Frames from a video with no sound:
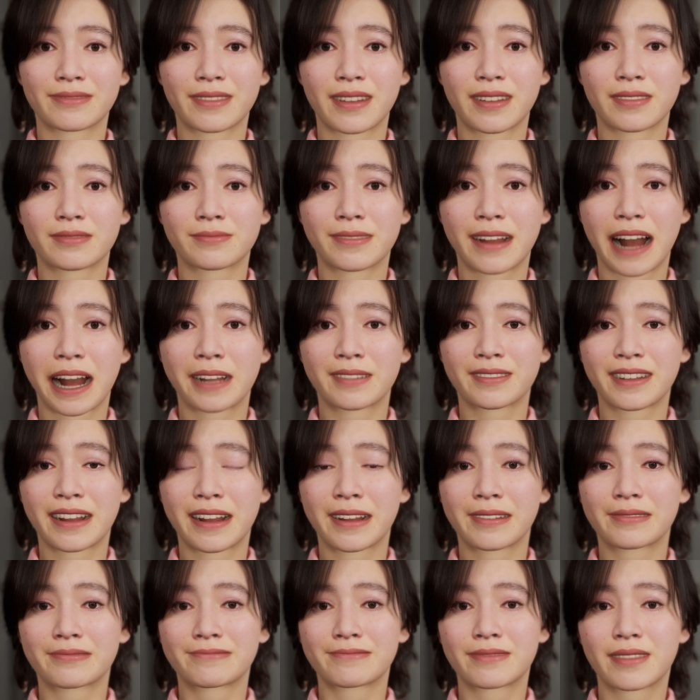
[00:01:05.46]
Please watch
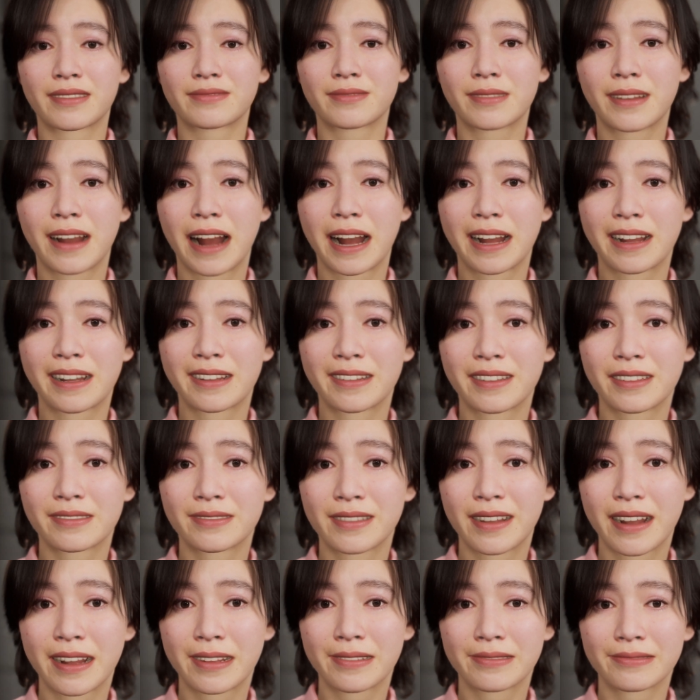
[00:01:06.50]
it if you are
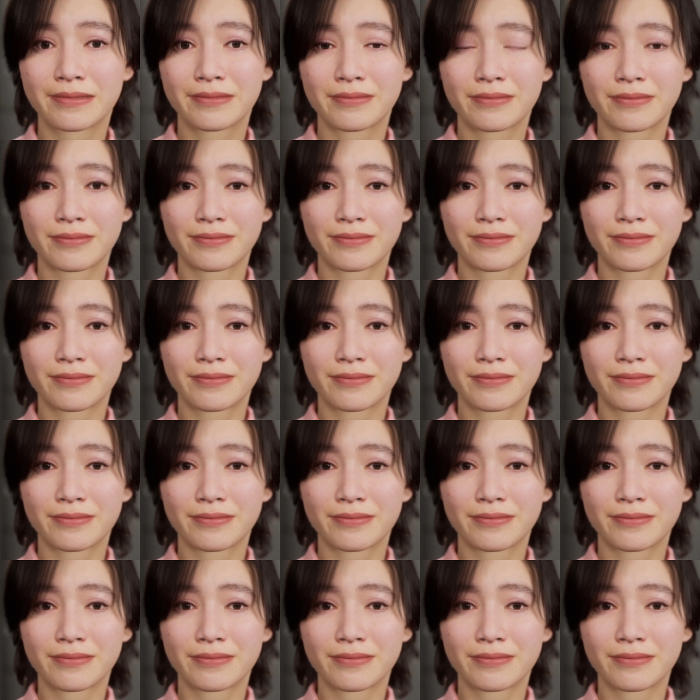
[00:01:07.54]
interested.